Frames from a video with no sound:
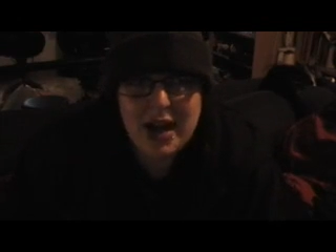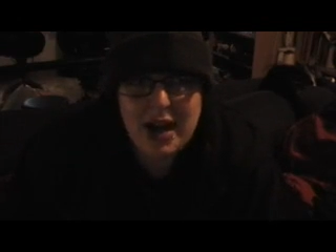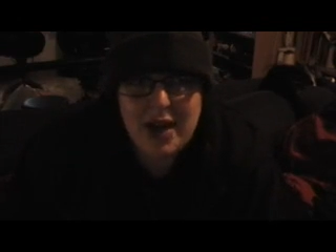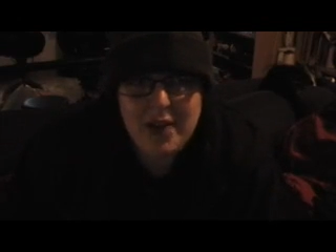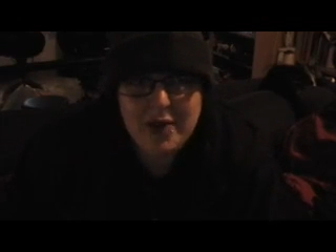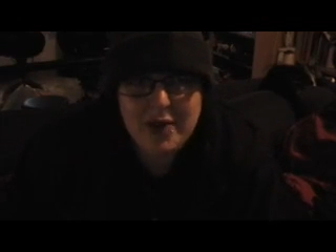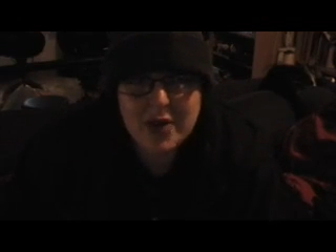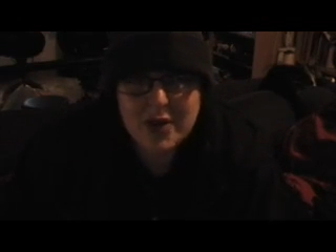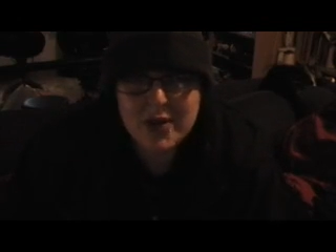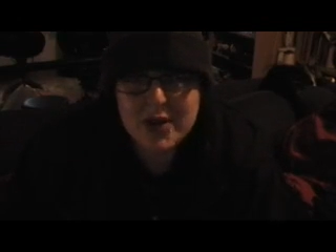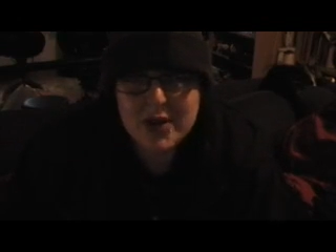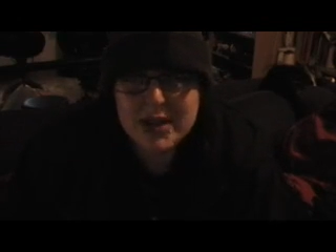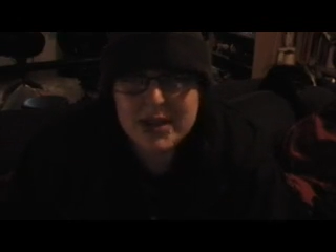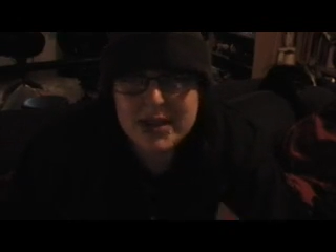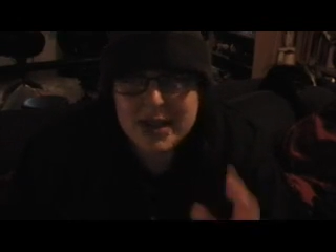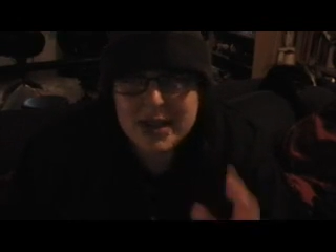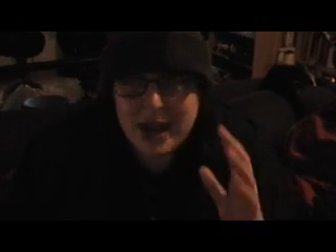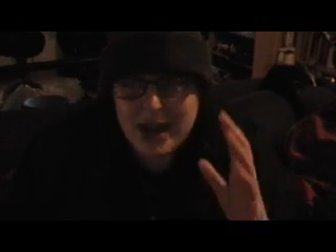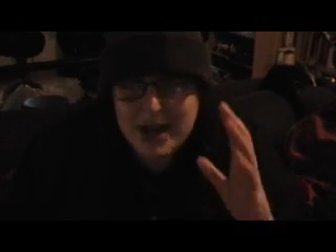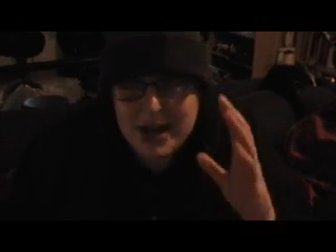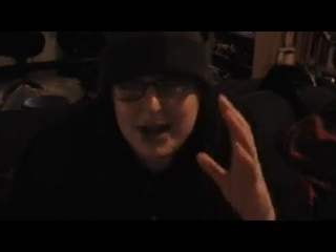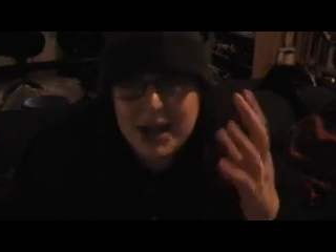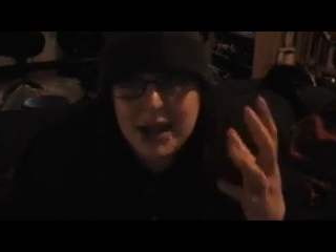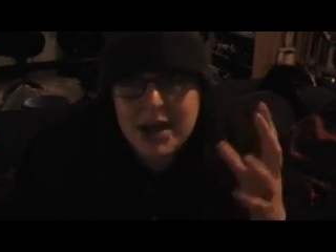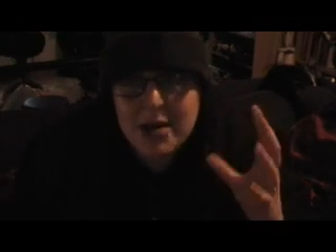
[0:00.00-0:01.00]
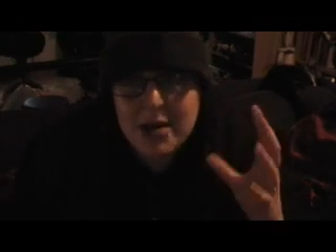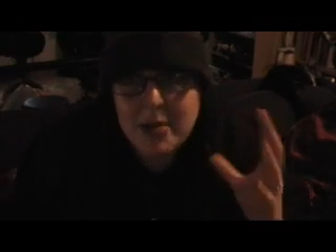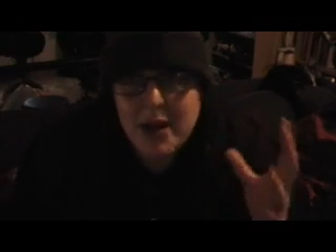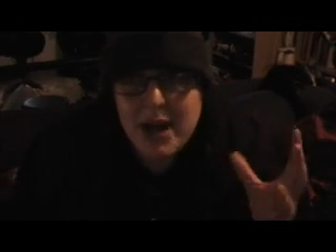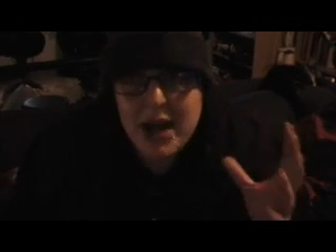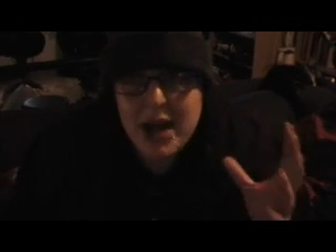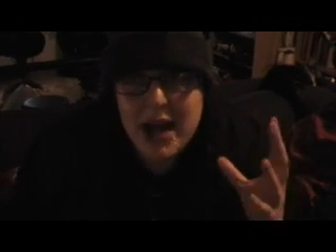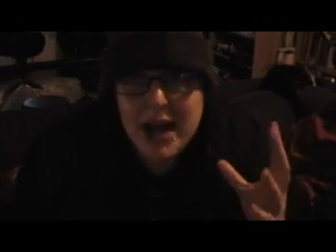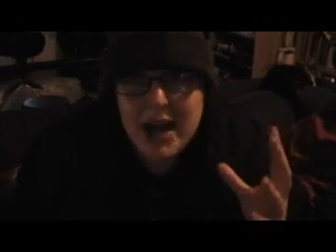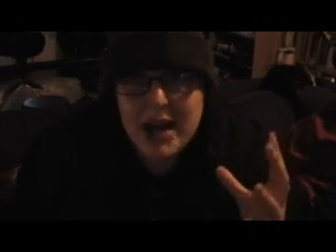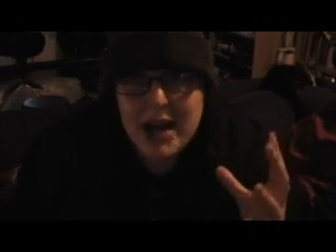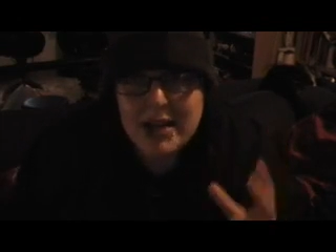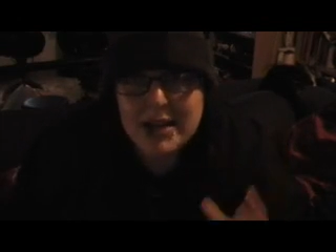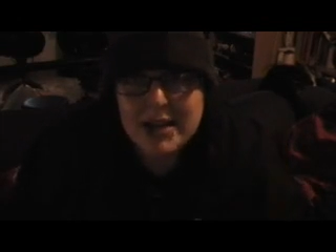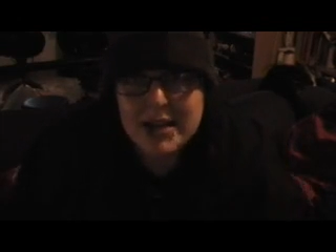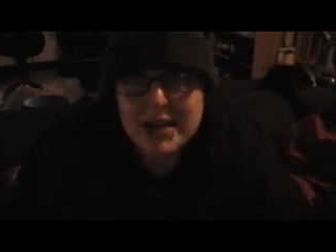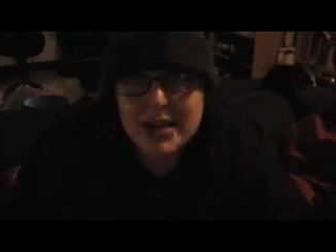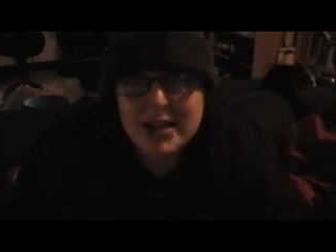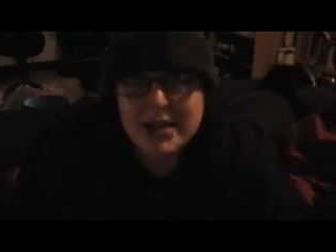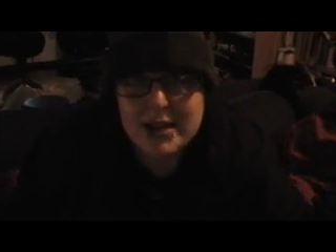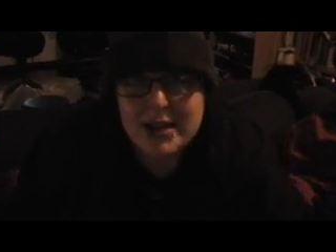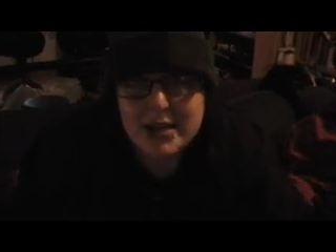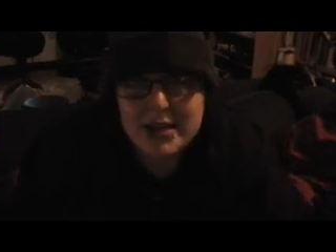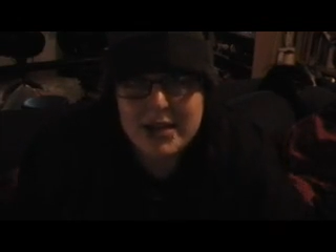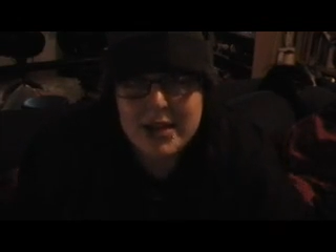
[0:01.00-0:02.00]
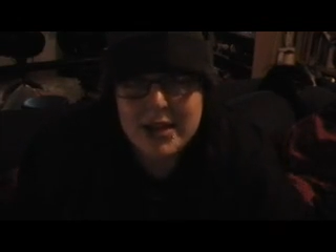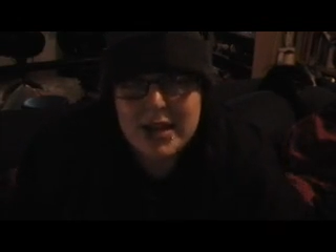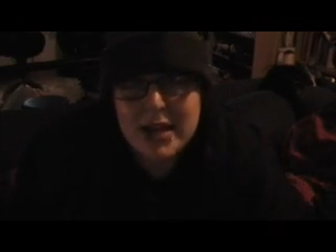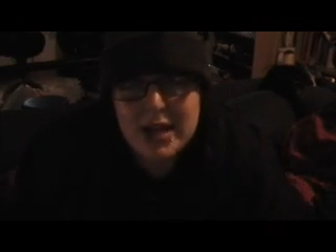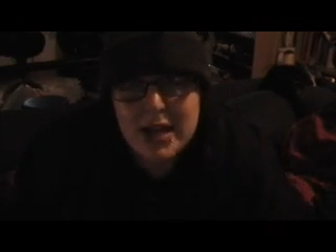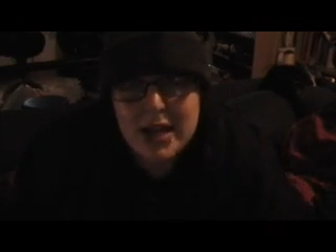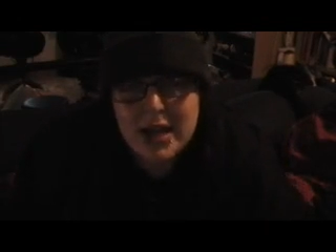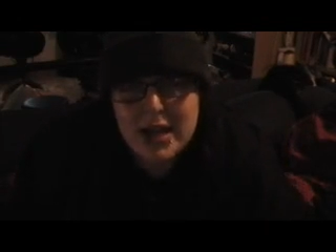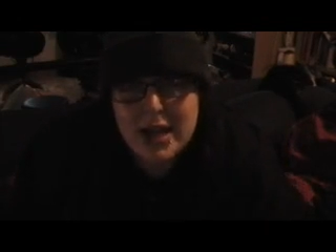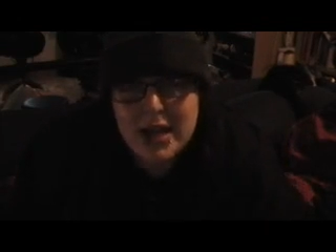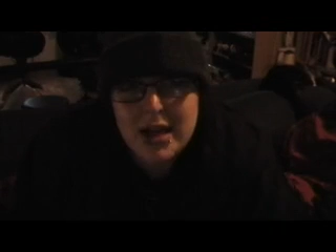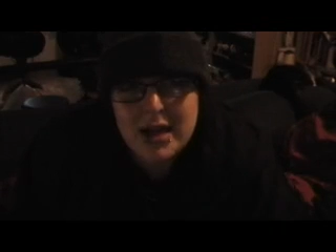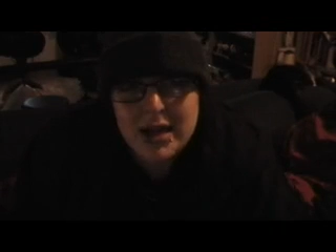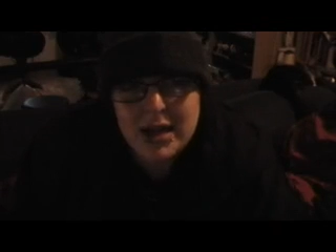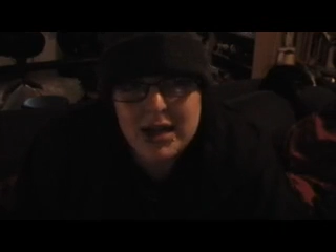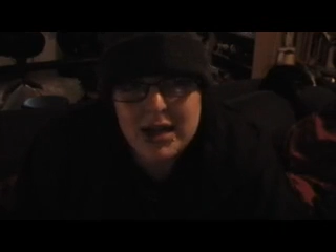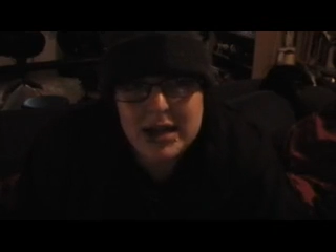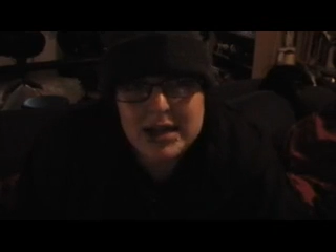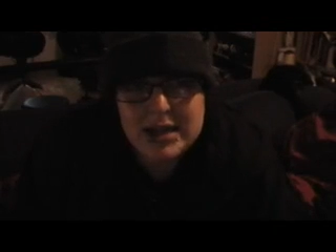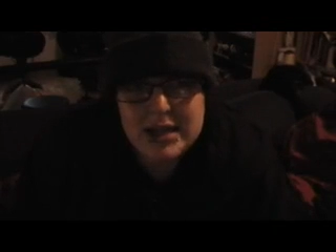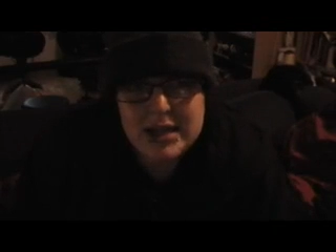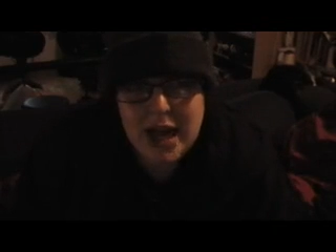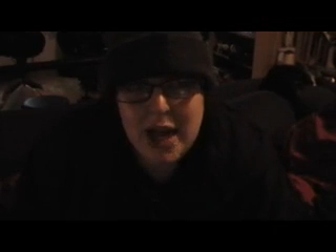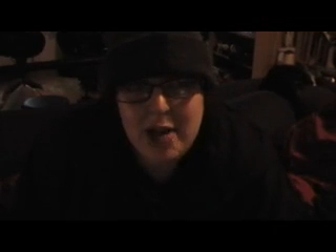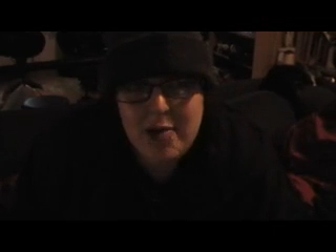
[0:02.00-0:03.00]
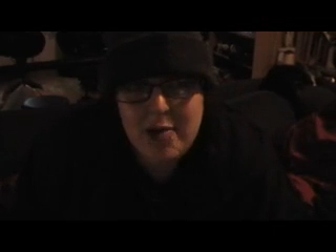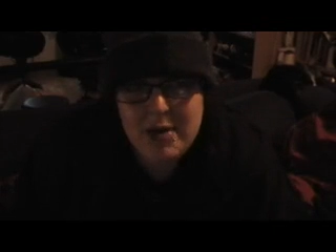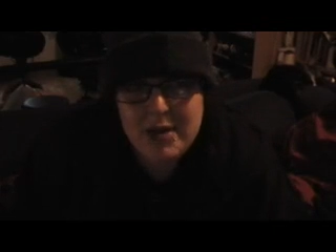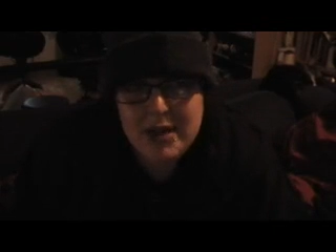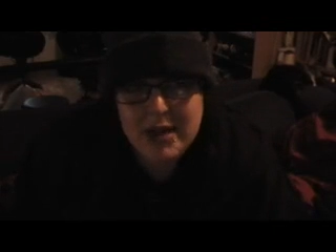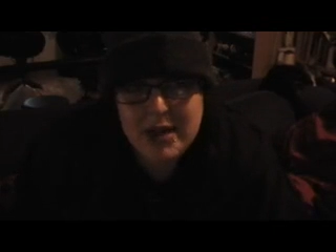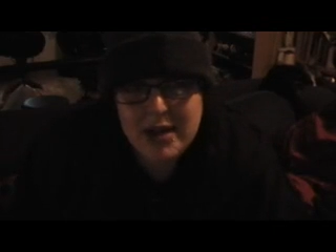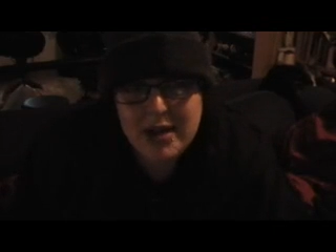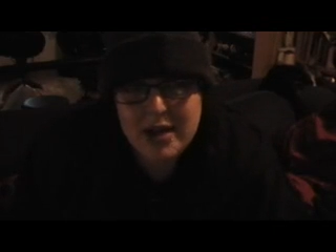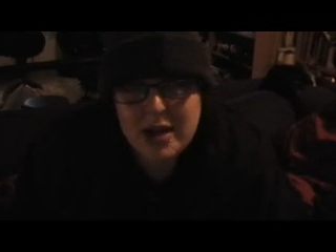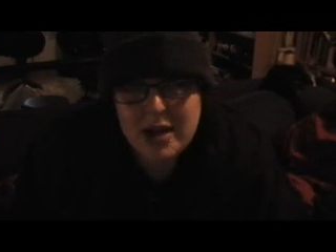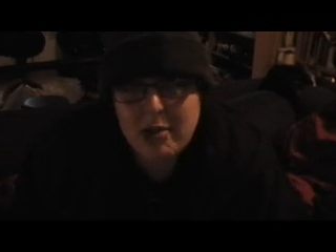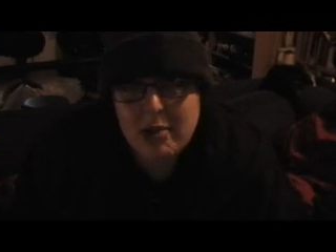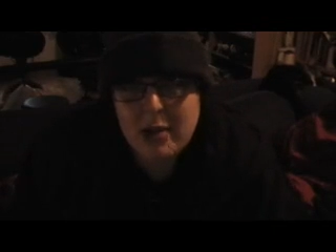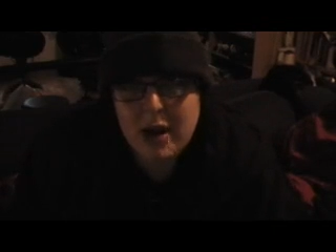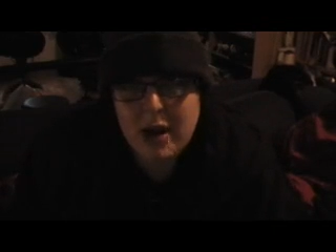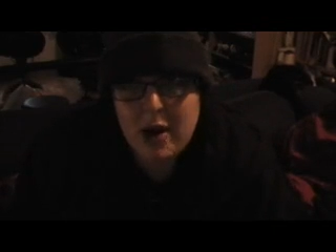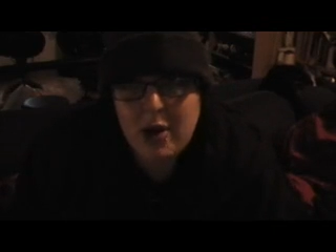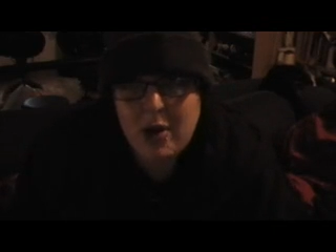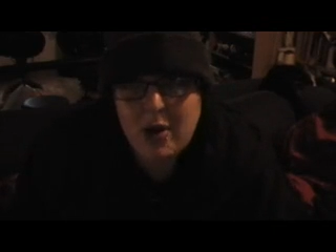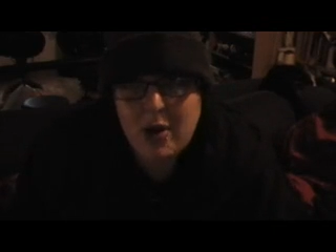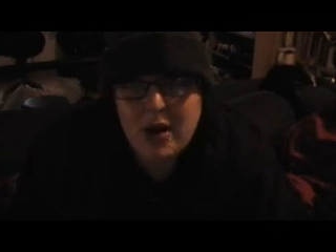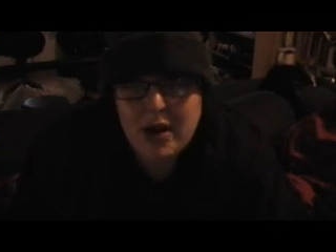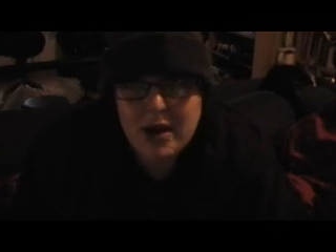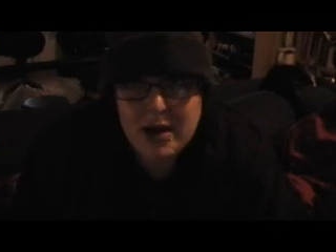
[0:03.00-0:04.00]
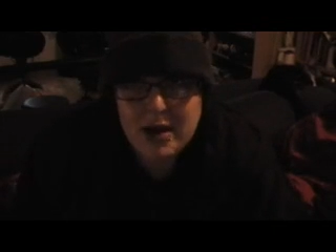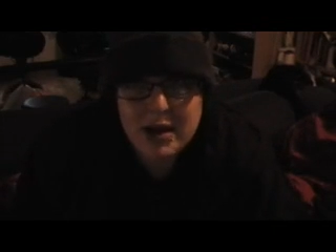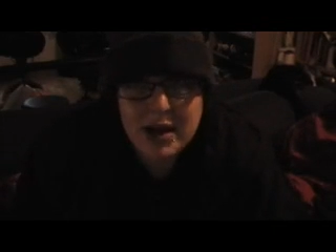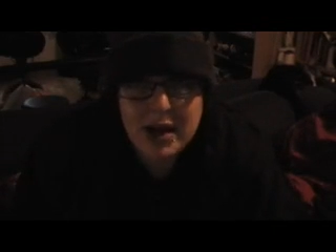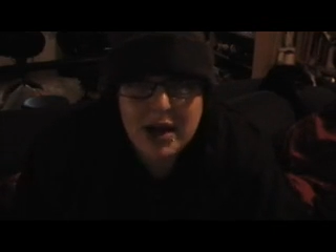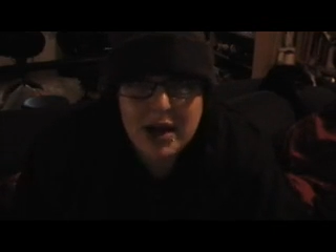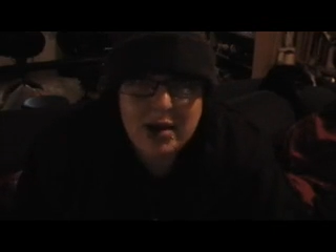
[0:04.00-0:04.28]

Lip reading: I've got this idea in my head, and last time it didn't come out